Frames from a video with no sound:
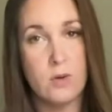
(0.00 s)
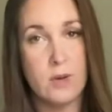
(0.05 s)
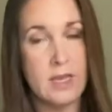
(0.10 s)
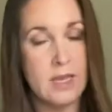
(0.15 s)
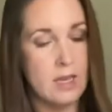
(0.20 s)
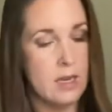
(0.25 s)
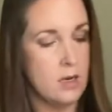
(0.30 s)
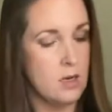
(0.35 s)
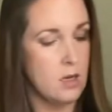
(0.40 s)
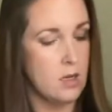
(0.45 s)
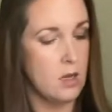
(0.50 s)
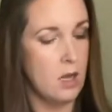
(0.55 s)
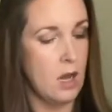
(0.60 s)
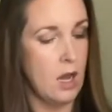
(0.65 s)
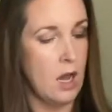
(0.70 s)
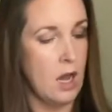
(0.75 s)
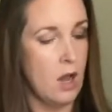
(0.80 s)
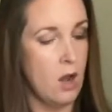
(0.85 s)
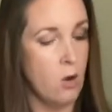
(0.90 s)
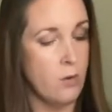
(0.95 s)
in
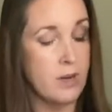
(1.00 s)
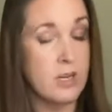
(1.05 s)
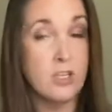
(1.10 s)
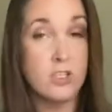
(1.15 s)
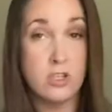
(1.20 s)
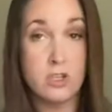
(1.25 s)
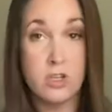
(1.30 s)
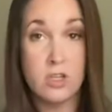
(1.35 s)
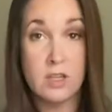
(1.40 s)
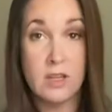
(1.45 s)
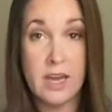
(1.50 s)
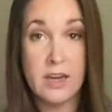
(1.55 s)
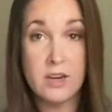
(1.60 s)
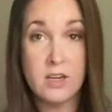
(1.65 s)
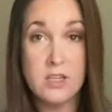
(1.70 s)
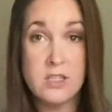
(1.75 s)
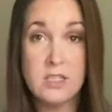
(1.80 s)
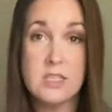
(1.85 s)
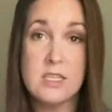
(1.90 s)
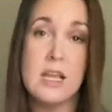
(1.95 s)
uh, owning sugar
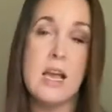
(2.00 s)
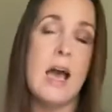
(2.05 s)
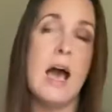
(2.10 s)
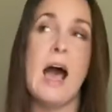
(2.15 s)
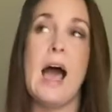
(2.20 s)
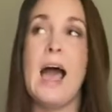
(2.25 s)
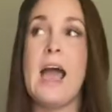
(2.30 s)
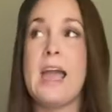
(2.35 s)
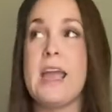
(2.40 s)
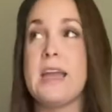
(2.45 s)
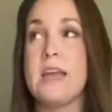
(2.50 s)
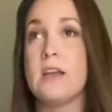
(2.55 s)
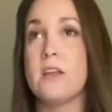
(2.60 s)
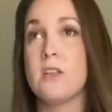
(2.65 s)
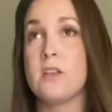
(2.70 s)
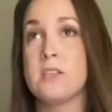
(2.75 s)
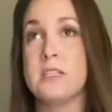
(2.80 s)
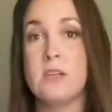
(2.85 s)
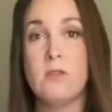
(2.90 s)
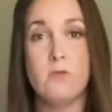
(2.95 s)
gliders, I
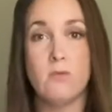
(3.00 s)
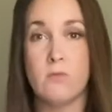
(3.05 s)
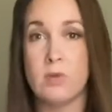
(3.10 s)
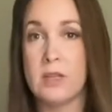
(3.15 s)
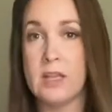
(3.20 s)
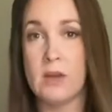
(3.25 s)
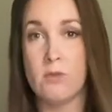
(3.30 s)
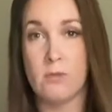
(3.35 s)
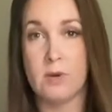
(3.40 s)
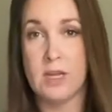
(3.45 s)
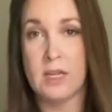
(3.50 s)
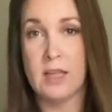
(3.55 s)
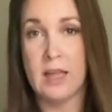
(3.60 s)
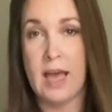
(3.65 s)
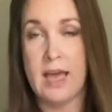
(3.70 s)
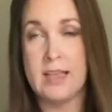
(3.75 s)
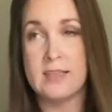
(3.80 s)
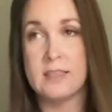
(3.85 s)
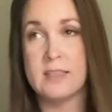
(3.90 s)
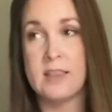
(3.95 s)
didn't really
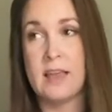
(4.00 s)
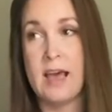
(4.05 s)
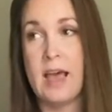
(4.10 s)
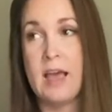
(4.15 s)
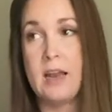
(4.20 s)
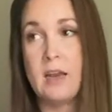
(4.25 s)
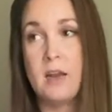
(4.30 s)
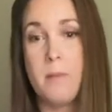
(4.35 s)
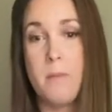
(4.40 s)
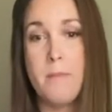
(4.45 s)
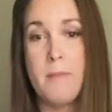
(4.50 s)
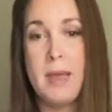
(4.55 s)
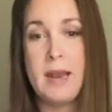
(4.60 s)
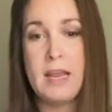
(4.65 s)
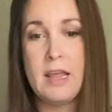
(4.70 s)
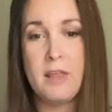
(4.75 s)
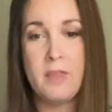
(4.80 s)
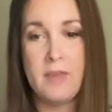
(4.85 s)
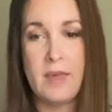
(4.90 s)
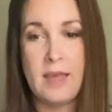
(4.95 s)
realize that
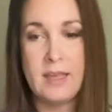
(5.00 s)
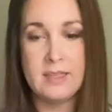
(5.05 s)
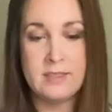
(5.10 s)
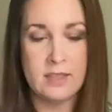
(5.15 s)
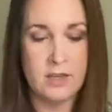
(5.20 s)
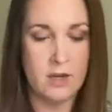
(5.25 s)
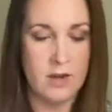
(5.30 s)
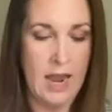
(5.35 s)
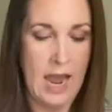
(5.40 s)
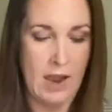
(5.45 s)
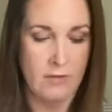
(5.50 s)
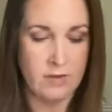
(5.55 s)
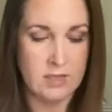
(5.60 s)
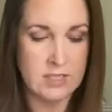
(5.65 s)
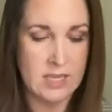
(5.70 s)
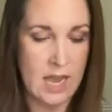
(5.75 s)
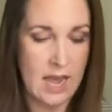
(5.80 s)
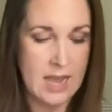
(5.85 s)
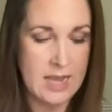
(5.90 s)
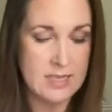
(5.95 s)
many things that are
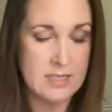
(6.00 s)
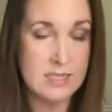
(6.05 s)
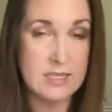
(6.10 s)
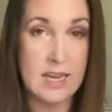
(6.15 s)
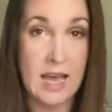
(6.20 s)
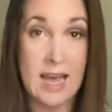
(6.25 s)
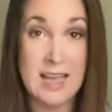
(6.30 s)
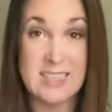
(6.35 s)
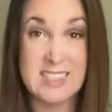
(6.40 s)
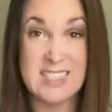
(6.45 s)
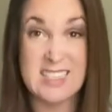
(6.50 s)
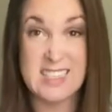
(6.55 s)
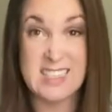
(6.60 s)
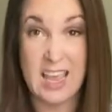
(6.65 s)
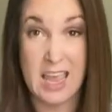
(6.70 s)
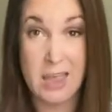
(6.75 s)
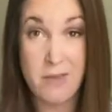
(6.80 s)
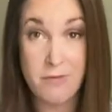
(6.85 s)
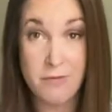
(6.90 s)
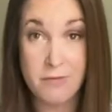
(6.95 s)
advertised as
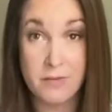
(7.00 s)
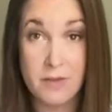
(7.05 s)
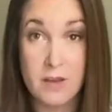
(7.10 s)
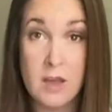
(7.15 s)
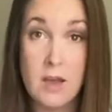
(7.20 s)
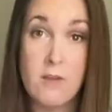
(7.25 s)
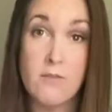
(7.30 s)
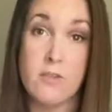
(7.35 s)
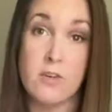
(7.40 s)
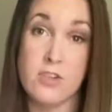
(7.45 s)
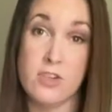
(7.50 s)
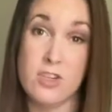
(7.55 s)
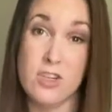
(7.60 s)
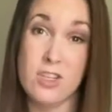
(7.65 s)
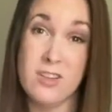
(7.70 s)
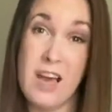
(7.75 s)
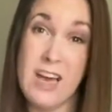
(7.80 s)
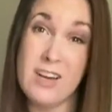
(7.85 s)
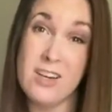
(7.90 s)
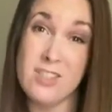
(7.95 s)
safe for sugar
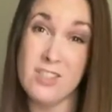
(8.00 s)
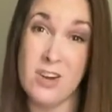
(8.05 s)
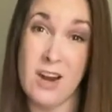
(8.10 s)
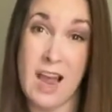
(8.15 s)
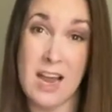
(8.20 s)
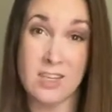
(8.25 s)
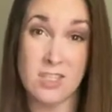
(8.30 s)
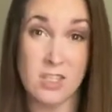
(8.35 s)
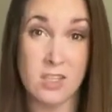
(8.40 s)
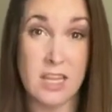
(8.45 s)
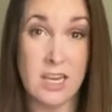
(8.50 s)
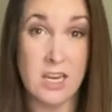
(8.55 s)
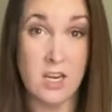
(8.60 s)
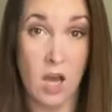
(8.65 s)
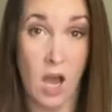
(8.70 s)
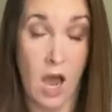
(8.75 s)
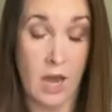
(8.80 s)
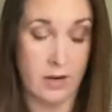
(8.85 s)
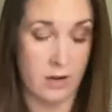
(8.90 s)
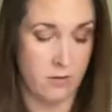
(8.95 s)
gliders are actually
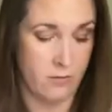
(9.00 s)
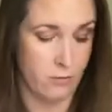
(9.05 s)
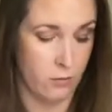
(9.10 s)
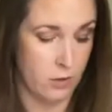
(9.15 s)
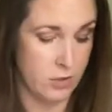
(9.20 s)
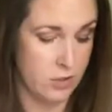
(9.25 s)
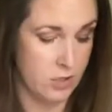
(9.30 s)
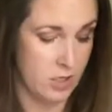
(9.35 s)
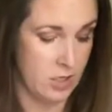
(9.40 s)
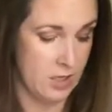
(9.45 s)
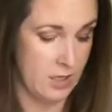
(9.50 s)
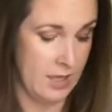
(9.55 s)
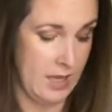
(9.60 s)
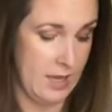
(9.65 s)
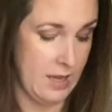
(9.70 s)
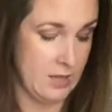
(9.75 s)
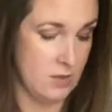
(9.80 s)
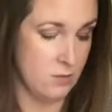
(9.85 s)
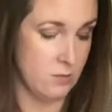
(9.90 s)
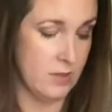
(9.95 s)
not,
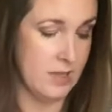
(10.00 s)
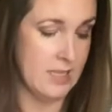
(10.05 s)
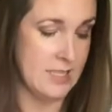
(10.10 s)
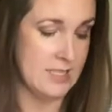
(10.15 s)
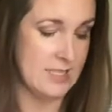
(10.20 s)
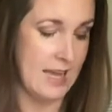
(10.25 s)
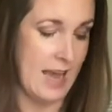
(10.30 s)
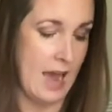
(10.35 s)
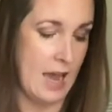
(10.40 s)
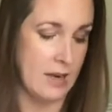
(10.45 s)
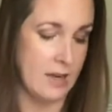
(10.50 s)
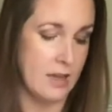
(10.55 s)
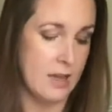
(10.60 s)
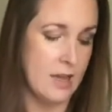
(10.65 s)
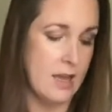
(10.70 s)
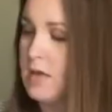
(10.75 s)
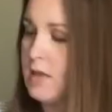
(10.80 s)
unfortunately. It's really sad.